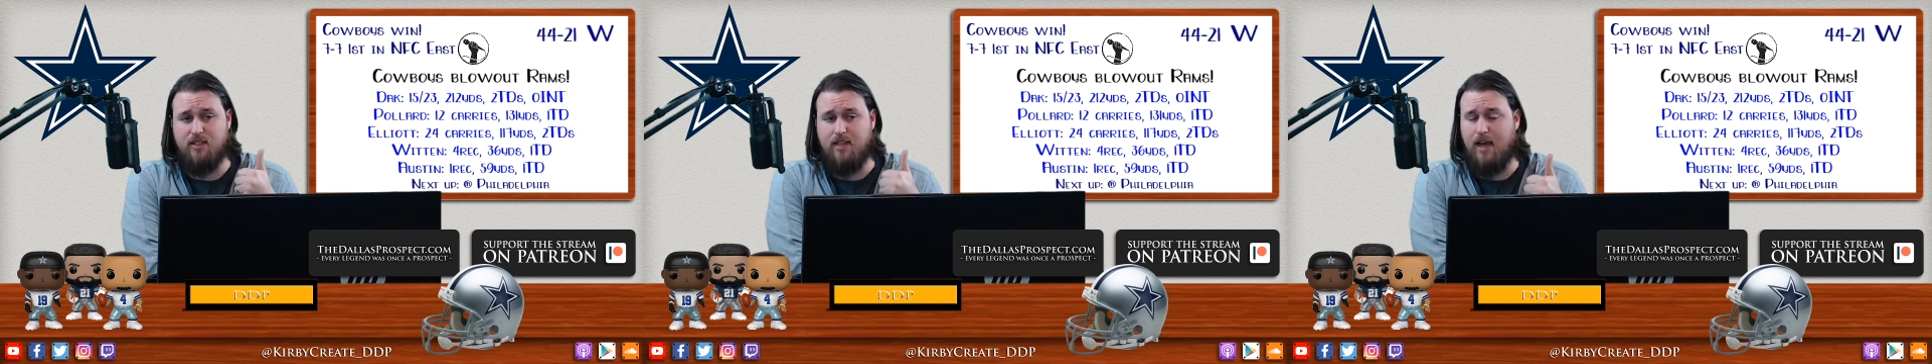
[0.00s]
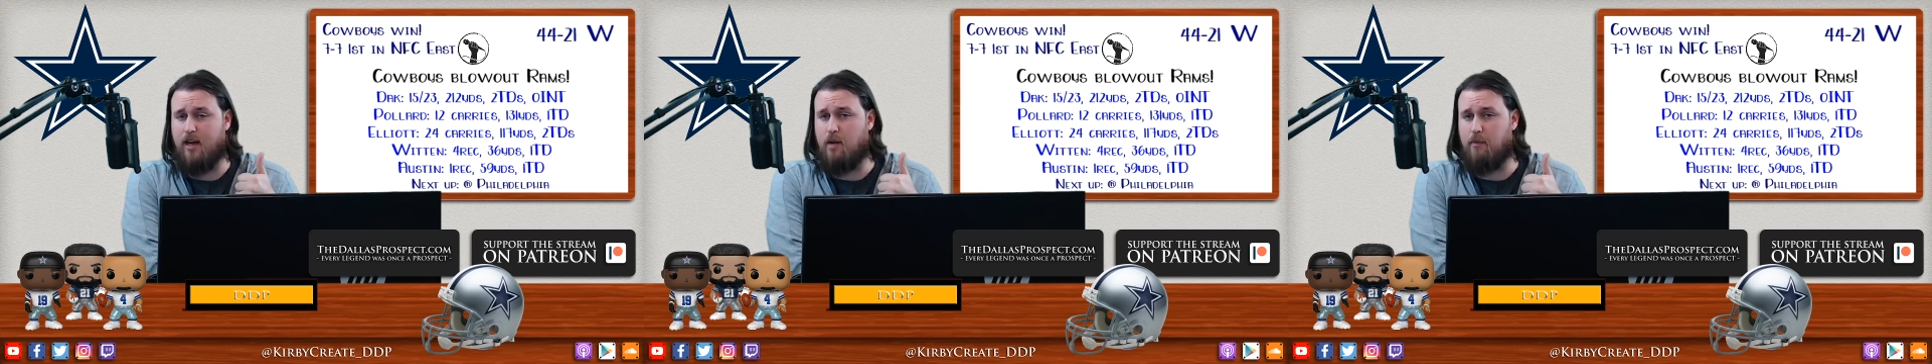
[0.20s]

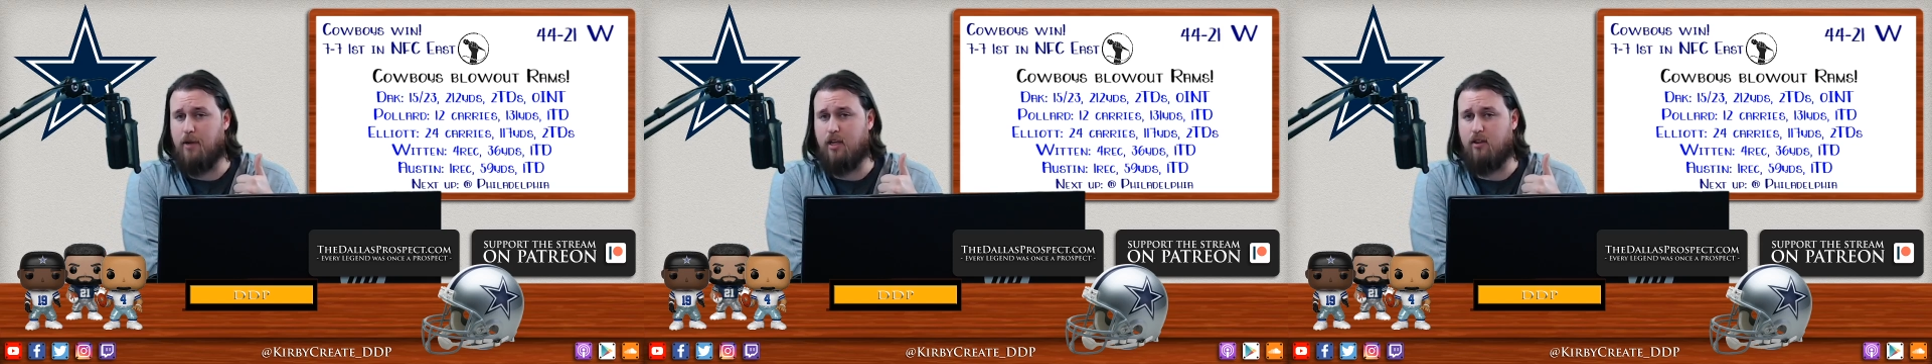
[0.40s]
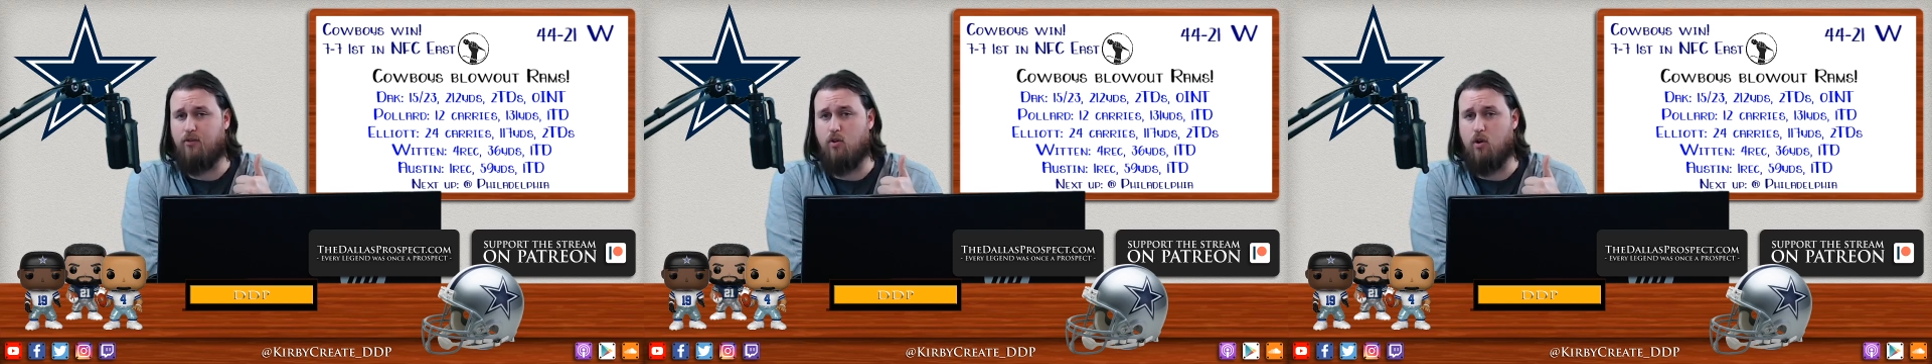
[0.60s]
that coming
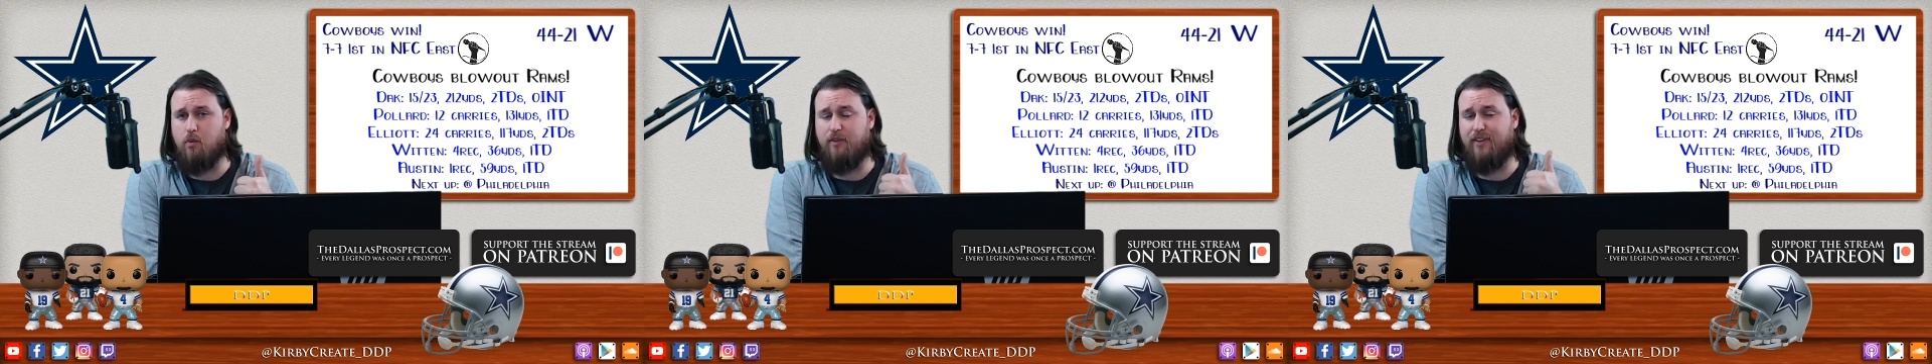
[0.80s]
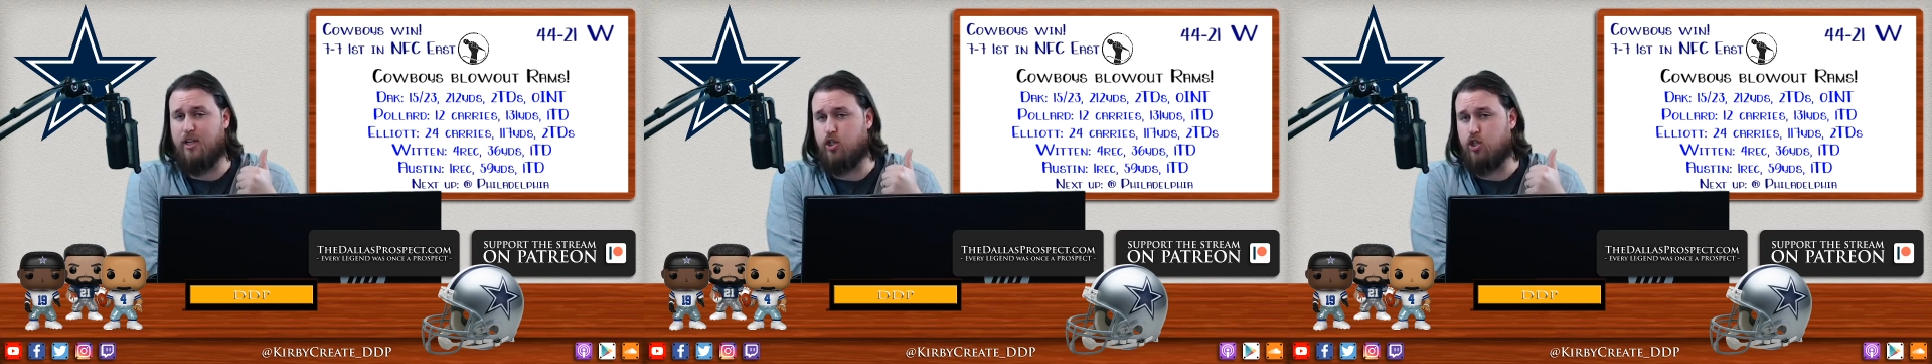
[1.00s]
in the form
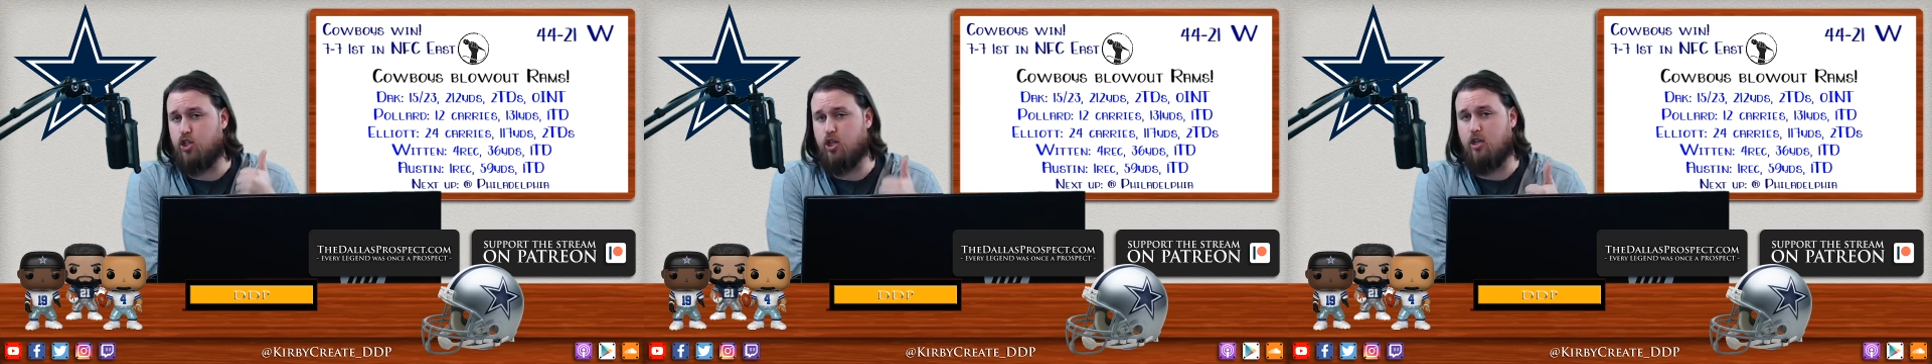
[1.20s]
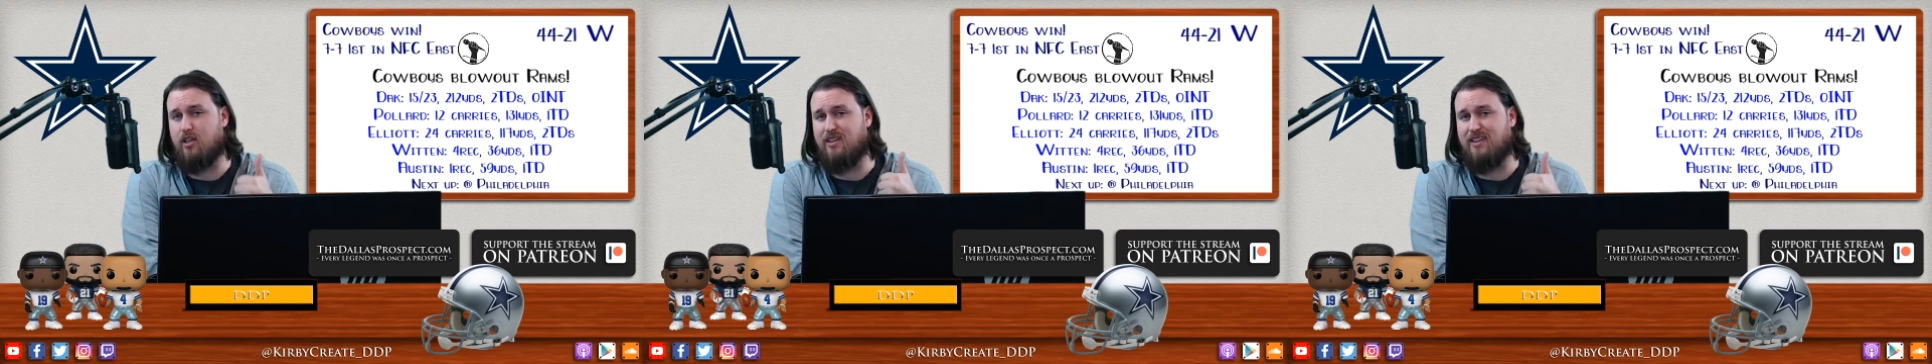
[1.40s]
of a
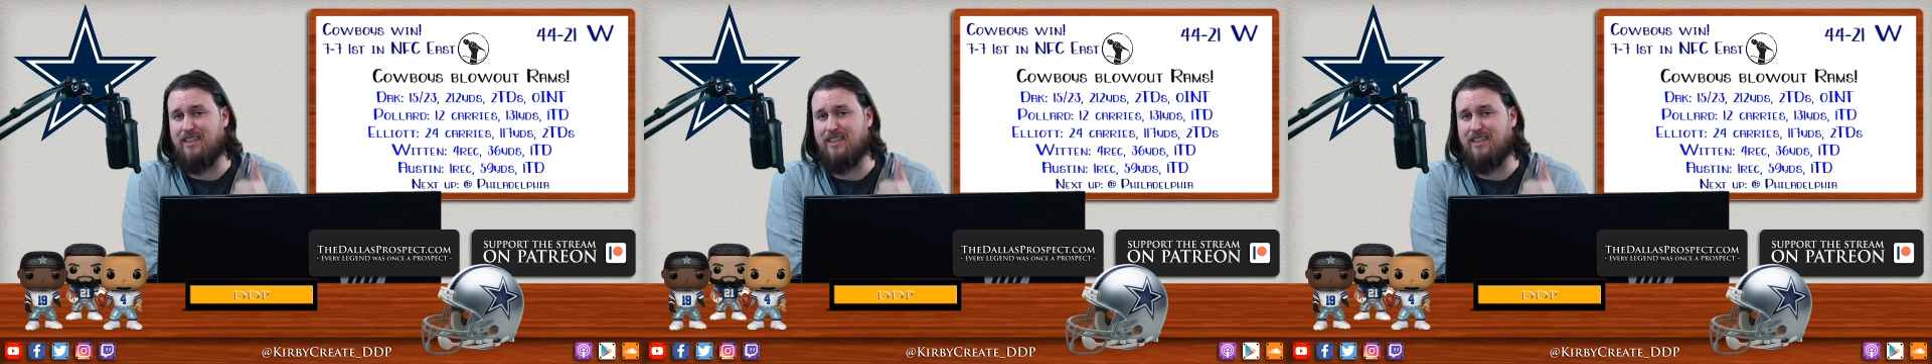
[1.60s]
Sean